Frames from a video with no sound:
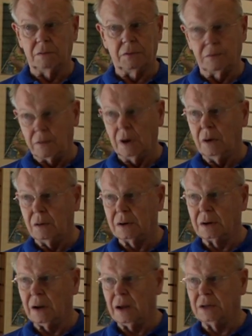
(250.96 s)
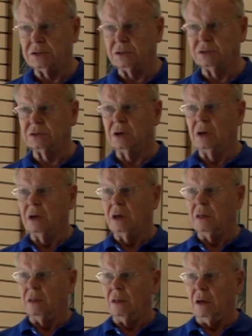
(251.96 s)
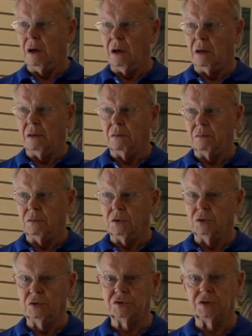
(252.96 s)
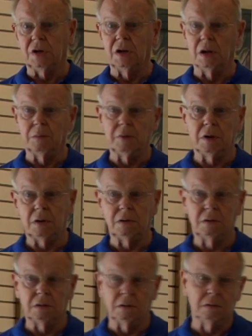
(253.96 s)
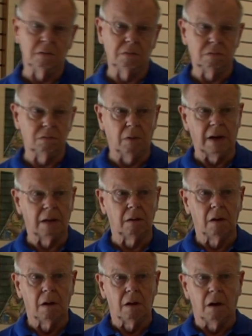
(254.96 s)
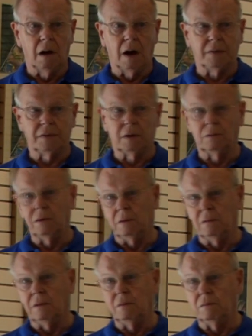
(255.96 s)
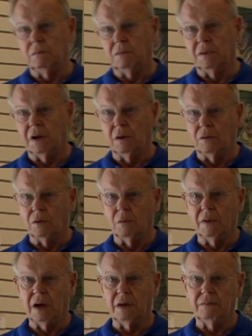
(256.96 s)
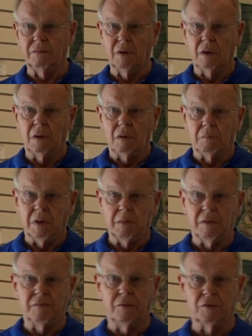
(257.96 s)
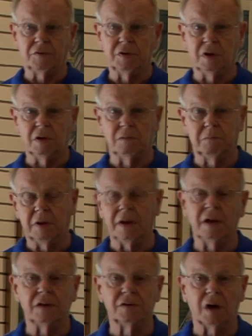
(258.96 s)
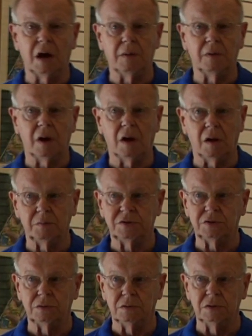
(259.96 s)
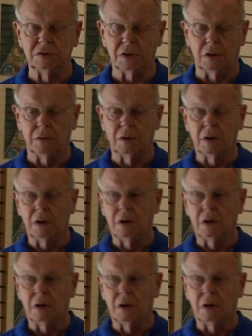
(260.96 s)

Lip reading: 3-hour classes, usually limited to, well, I think we normally have maybe 14, plenty of time to help students out.